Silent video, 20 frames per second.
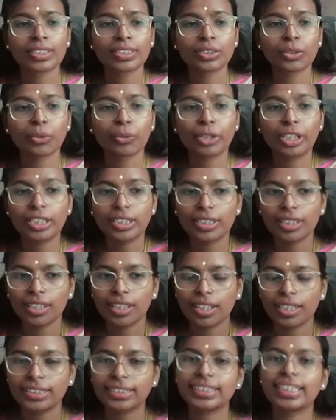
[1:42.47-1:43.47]
So
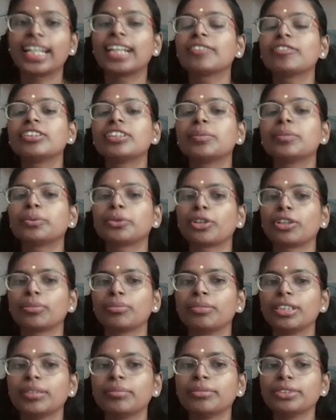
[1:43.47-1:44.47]
we'll start with the
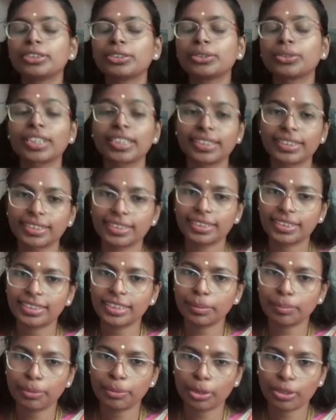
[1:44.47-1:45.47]
problem. So
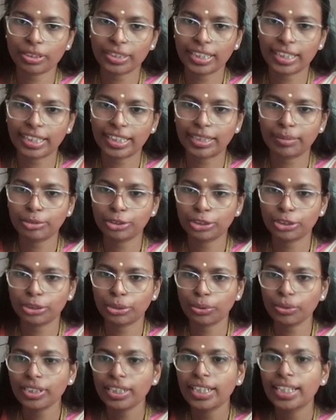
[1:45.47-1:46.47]
consider the block diagram
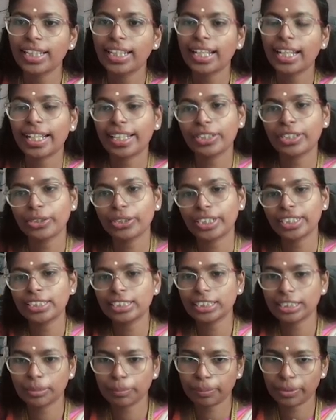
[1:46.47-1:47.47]
shown and you
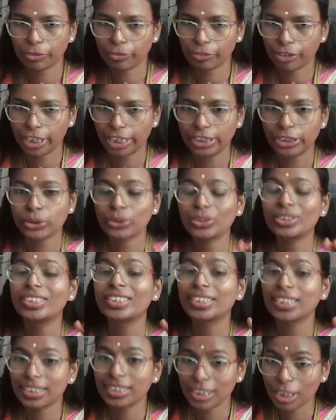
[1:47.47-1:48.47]
can simplify it. So
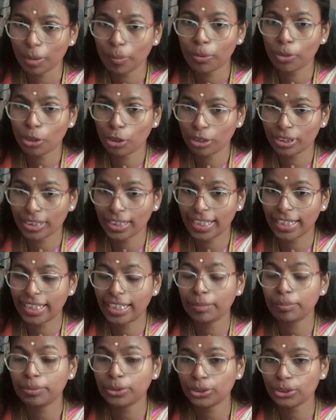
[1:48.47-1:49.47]
this is your block
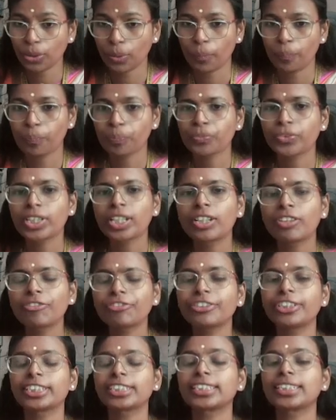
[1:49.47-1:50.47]
diagram. So
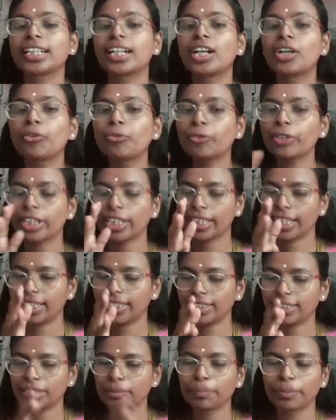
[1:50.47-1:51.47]
first, how we
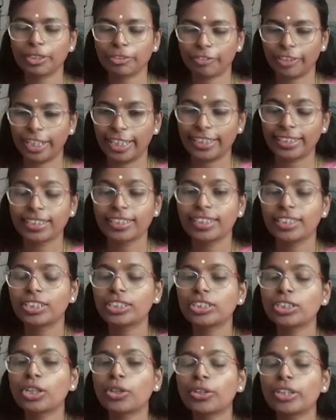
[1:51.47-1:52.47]
can simplify it.
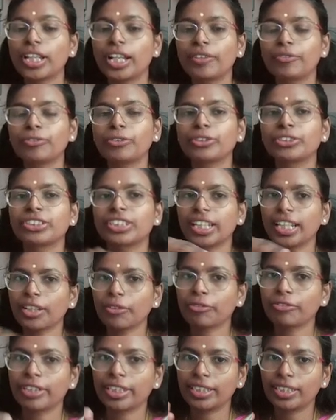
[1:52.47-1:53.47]
So you have to
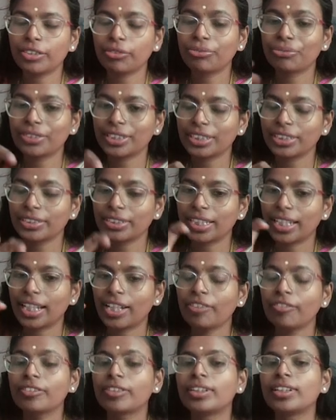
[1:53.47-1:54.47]
check whether first you
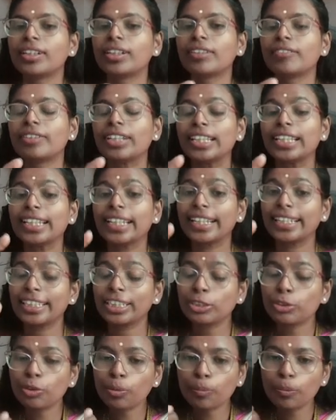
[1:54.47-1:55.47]
have whether
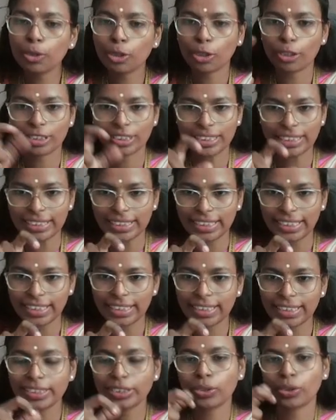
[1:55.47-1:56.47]
any two blocks in
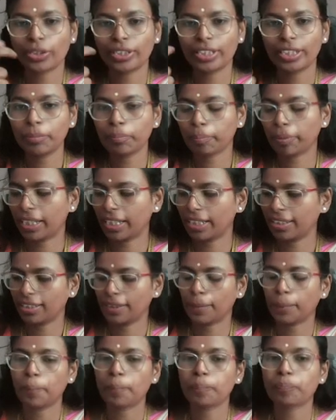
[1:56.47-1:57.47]
series or in parallel.